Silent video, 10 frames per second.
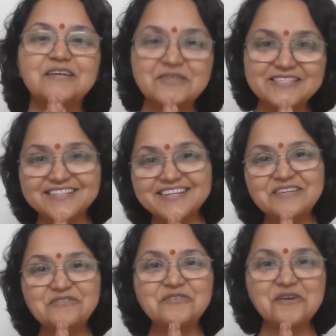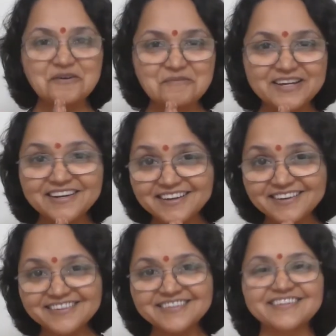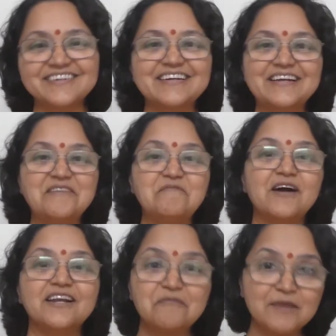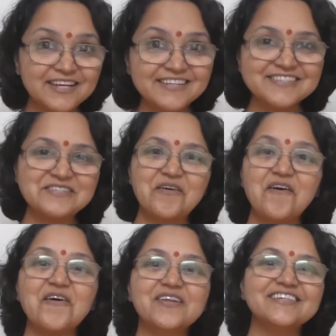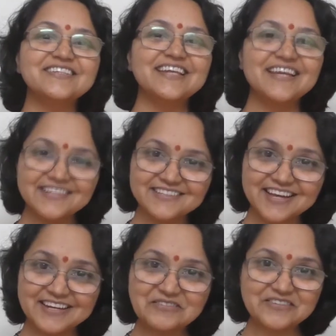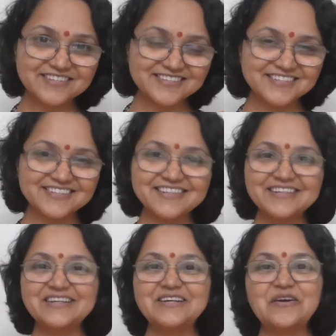Namaste from India. Parabens on the 8th anniversary